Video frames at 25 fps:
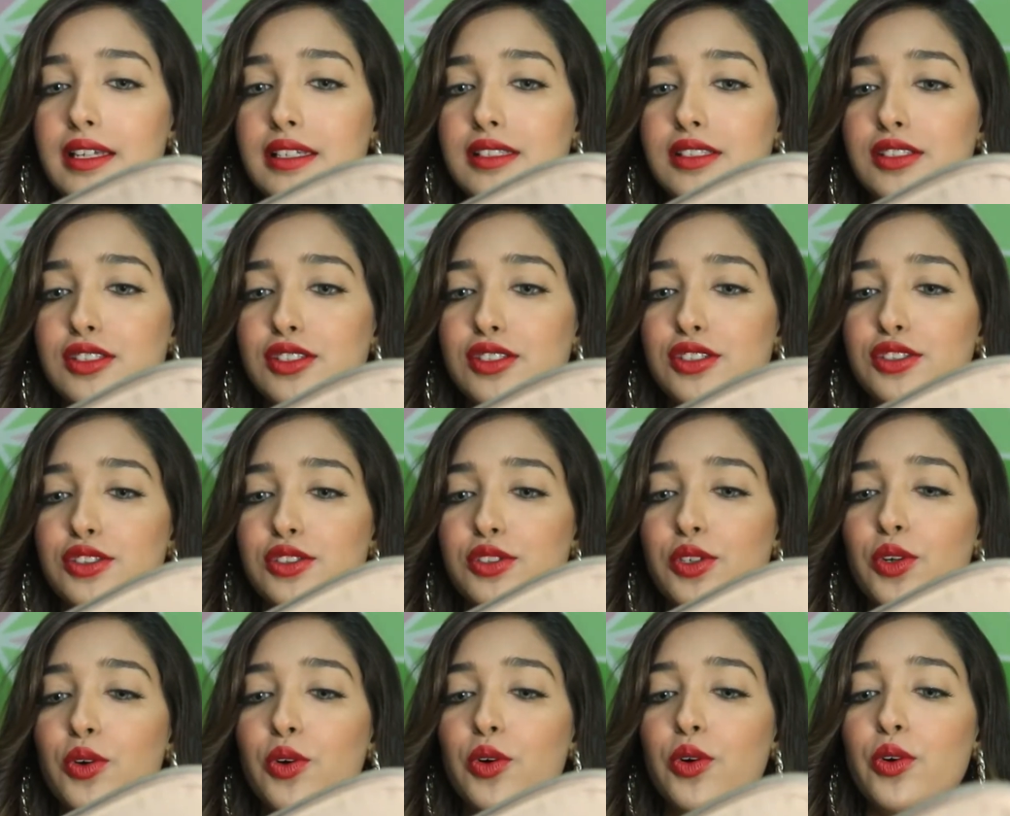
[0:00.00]
It's
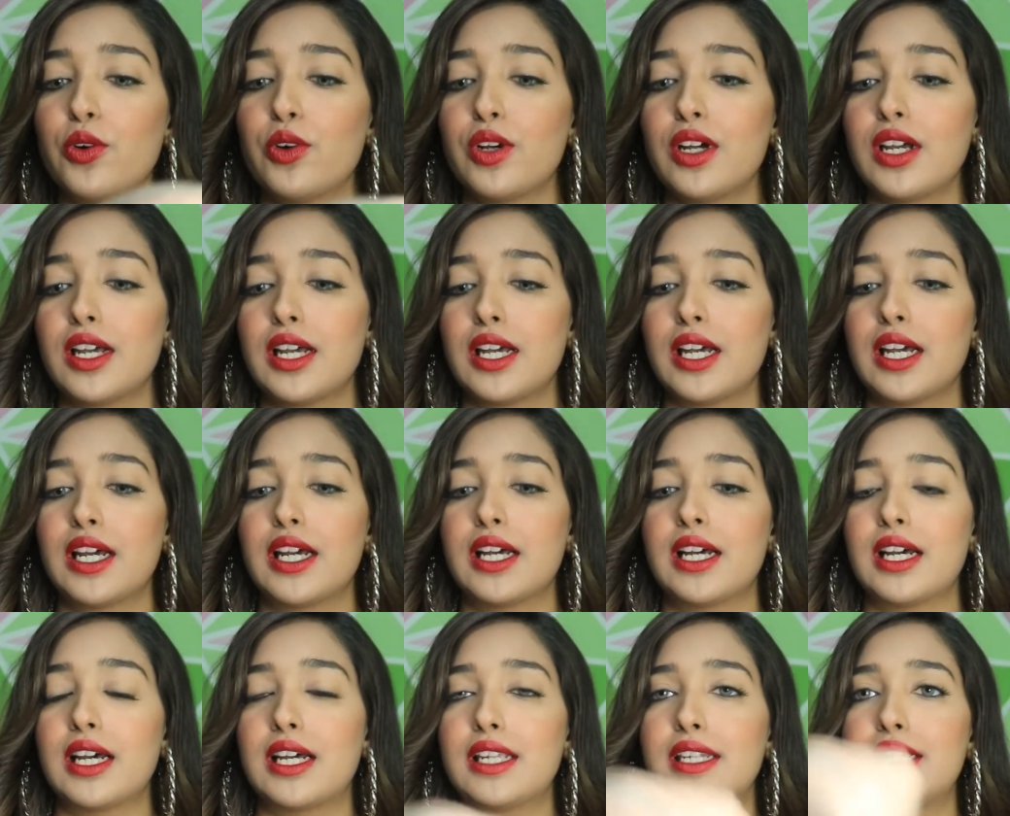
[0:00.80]
so
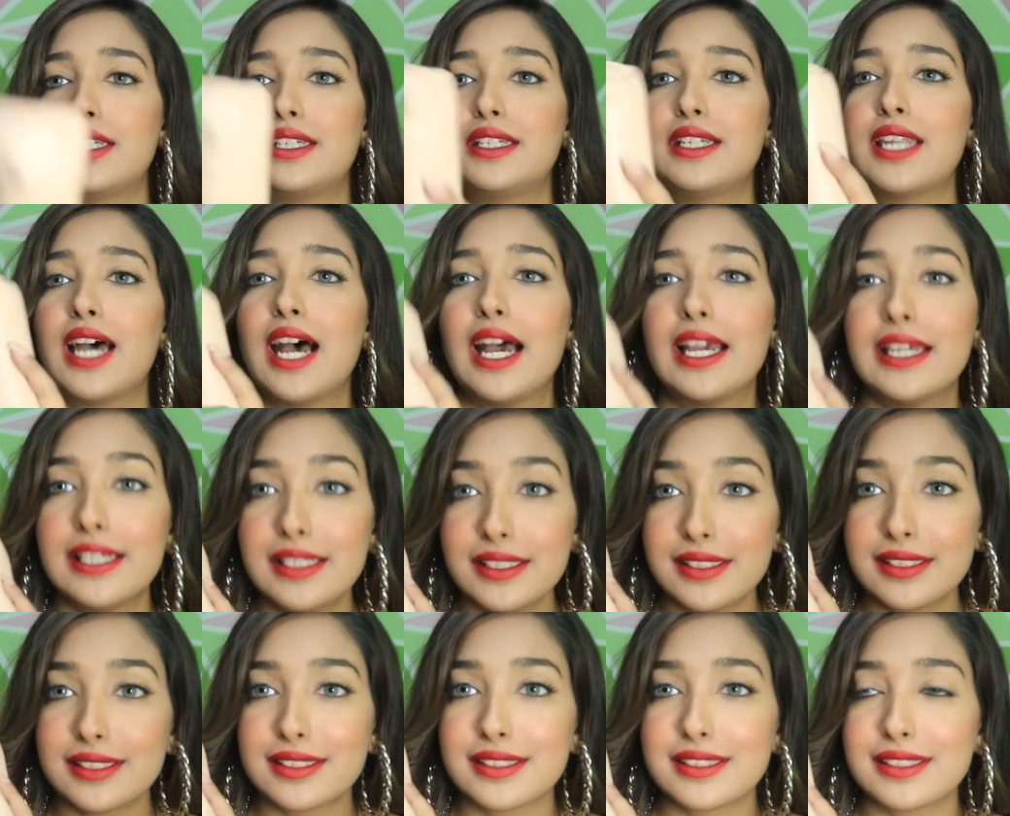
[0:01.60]

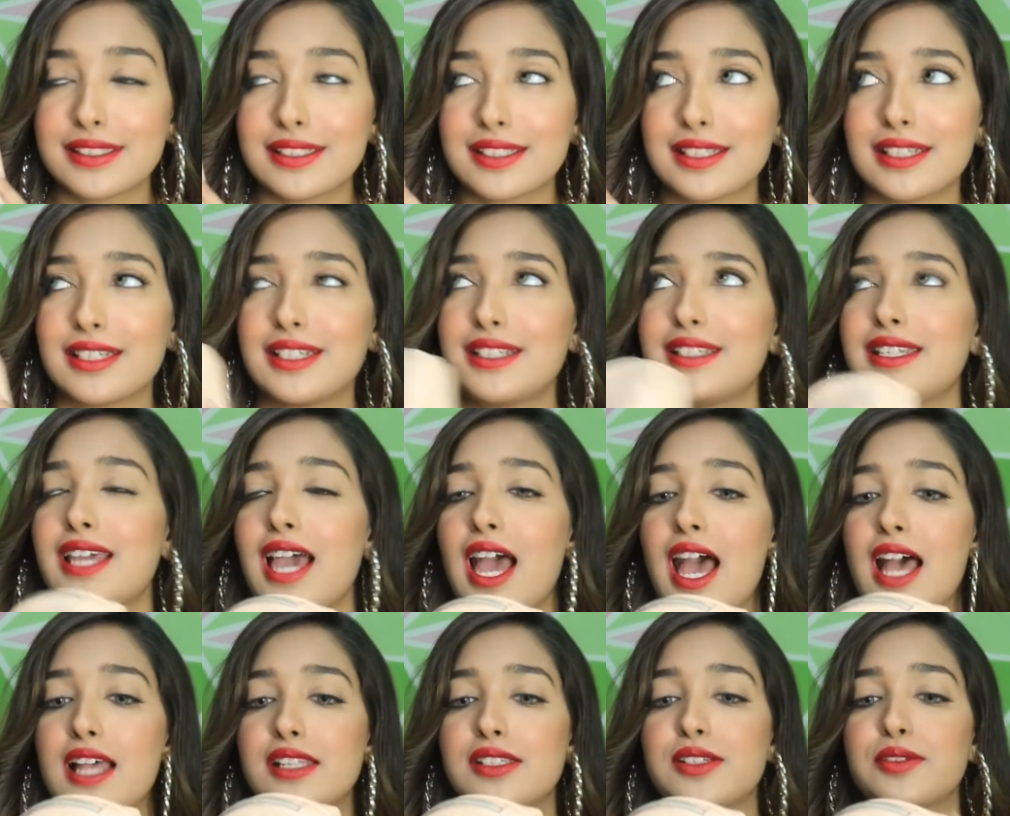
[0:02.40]
nice. It
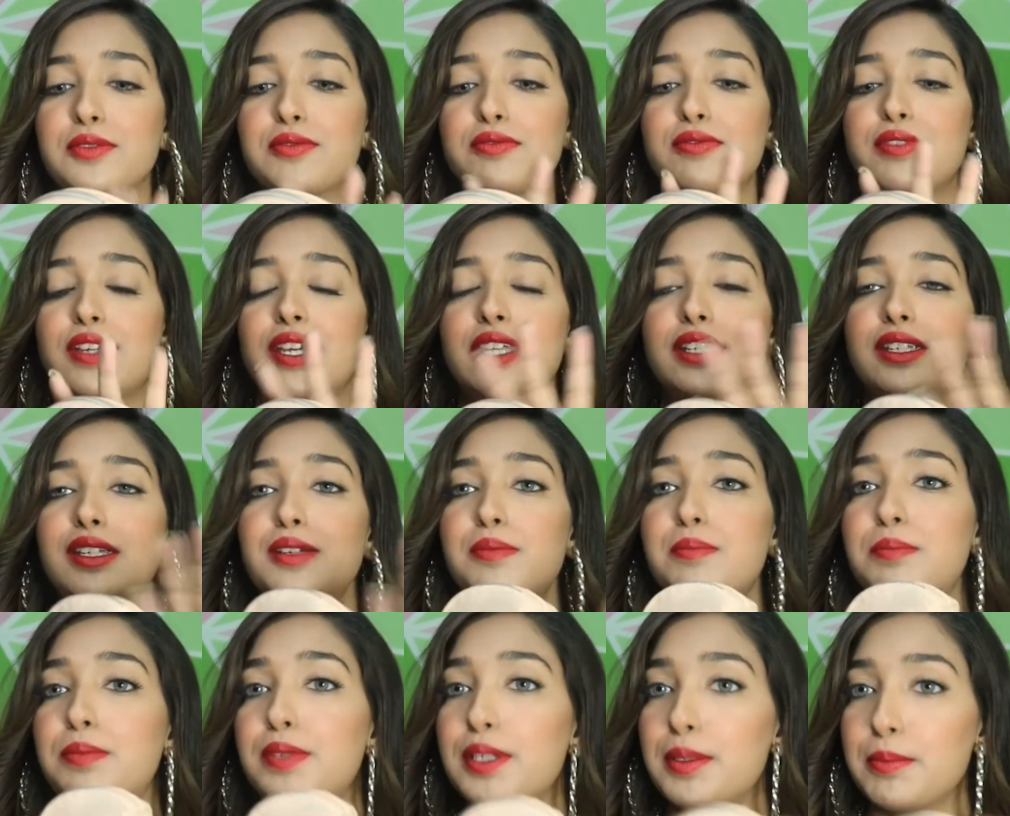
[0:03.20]
has a
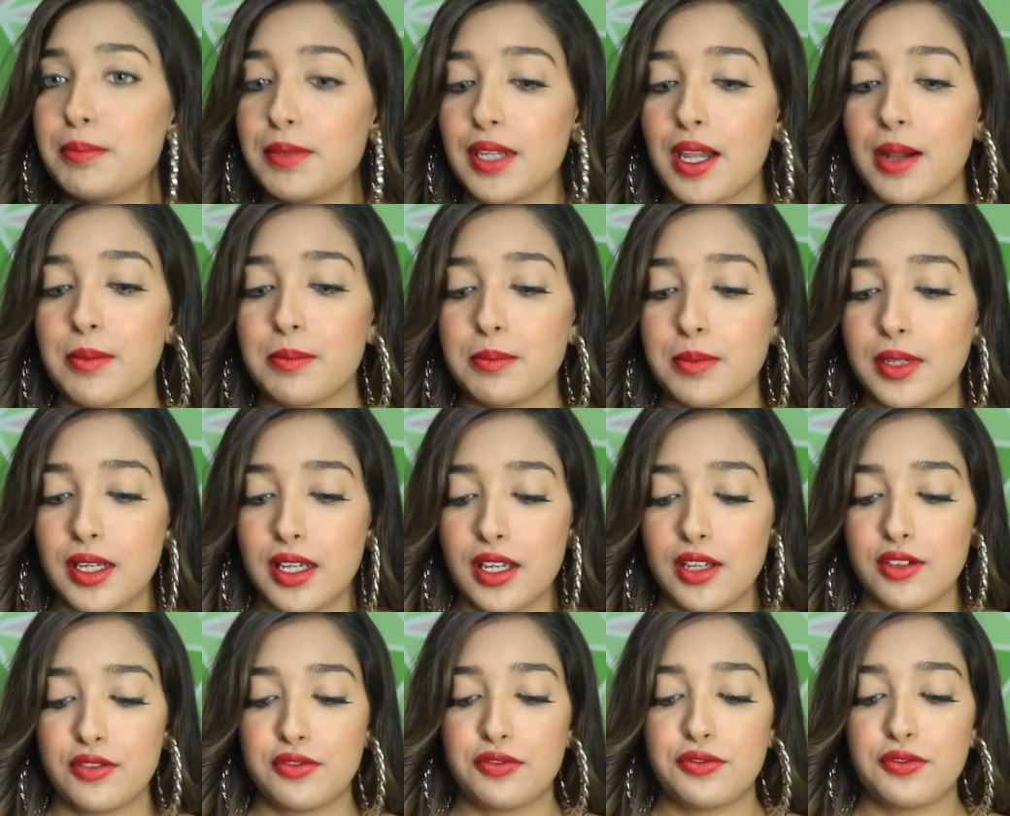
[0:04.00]
very premium
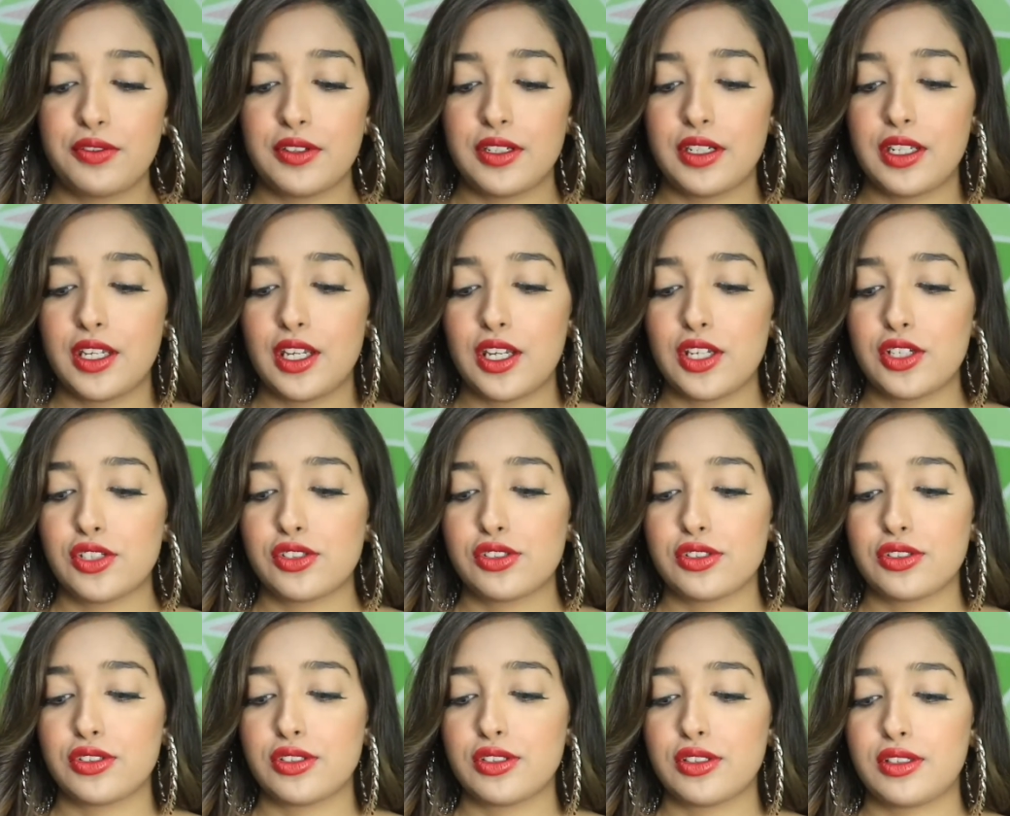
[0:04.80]

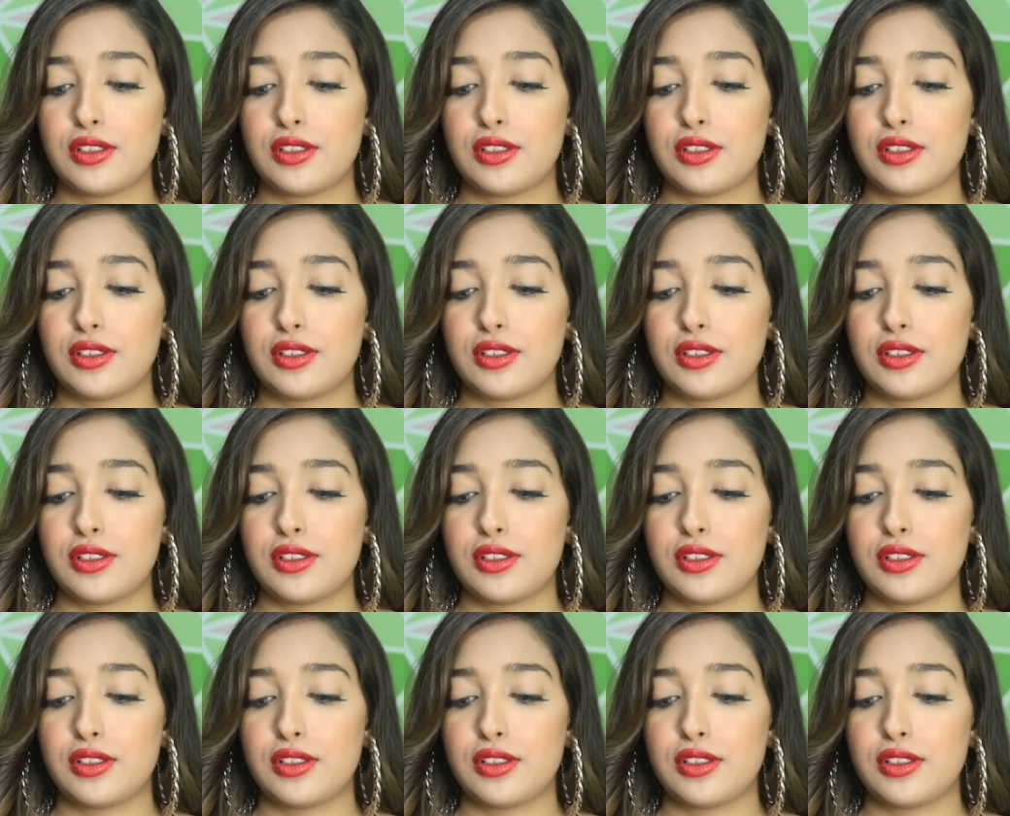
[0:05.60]
finish.